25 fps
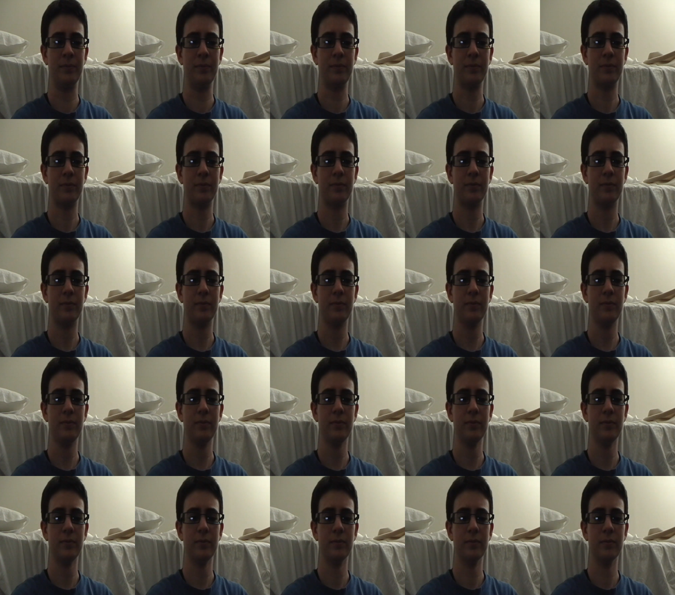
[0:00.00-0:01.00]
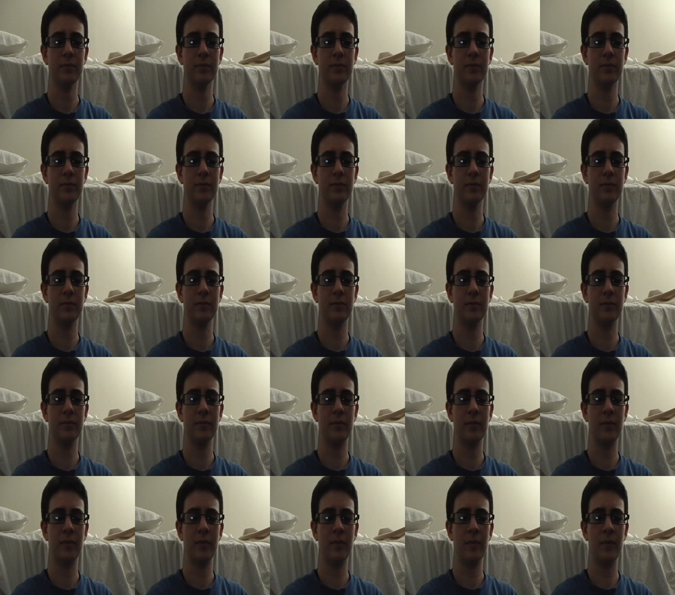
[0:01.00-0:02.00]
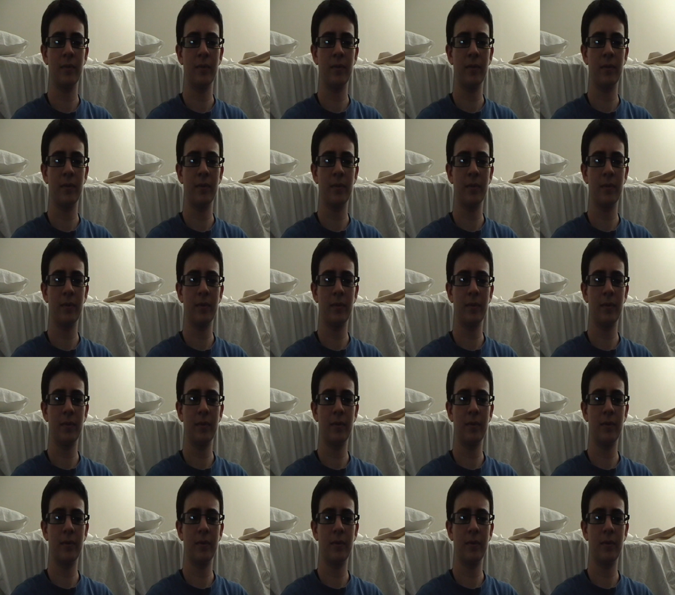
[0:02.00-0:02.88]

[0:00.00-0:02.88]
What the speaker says: (silence)